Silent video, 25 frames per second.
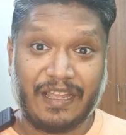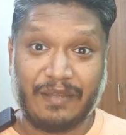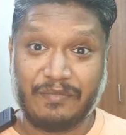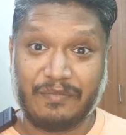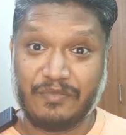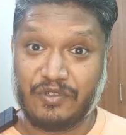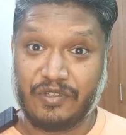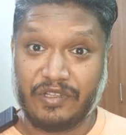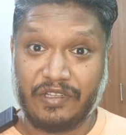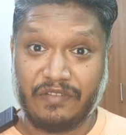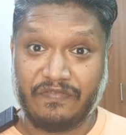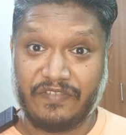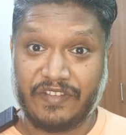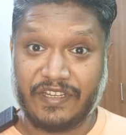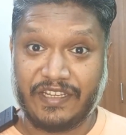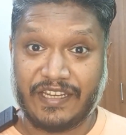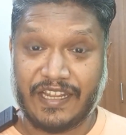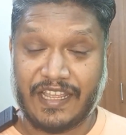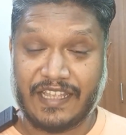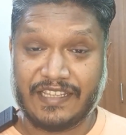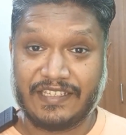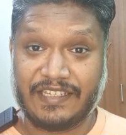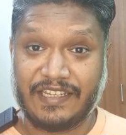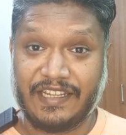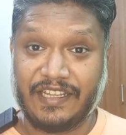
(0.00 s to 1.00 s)
I'm doing
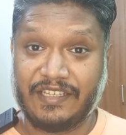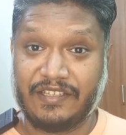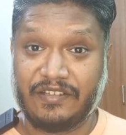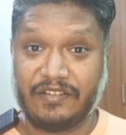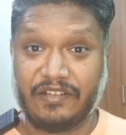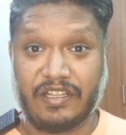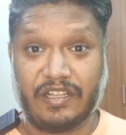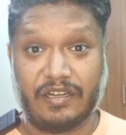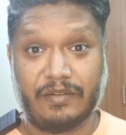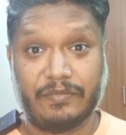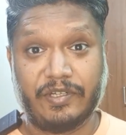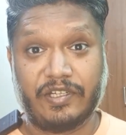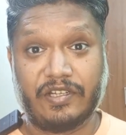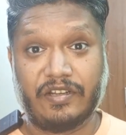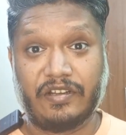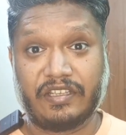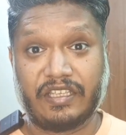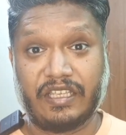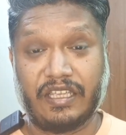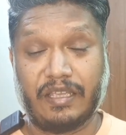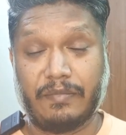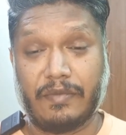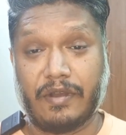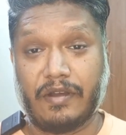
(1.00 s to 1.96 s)
fantastic. Today, I'll be talking